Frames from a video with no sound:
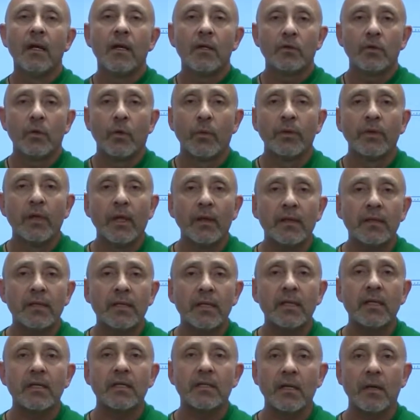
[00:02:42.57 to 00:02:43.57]
So
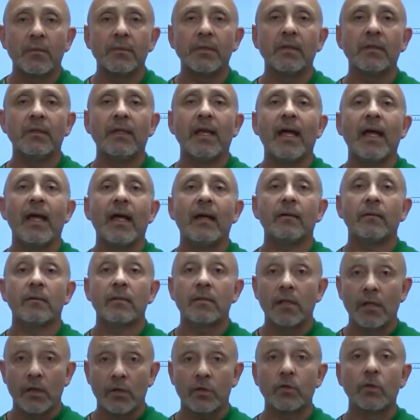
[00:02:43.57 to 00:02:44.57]
redundancy is something that
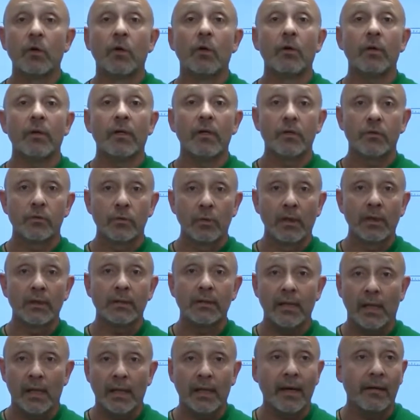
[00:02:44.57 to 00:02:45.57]
Cisco is really
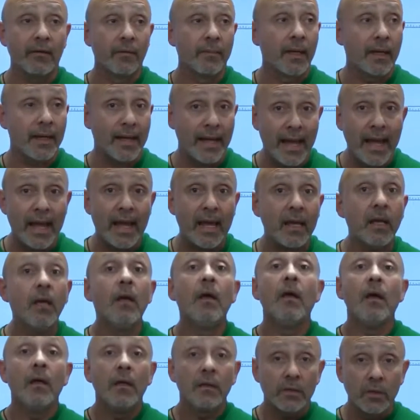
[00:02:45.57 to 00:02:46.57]
telling everybody, hey,
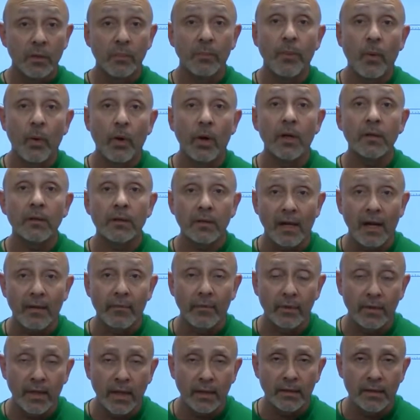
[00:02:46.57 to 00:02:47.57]
it's important to have
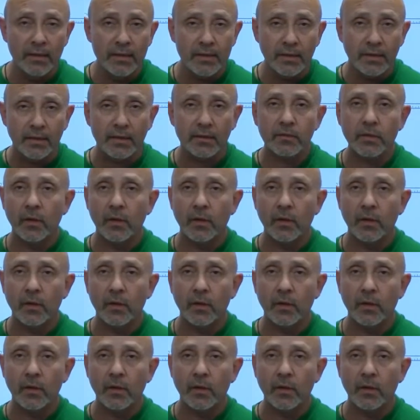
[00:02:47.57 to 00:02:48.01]
redundancy.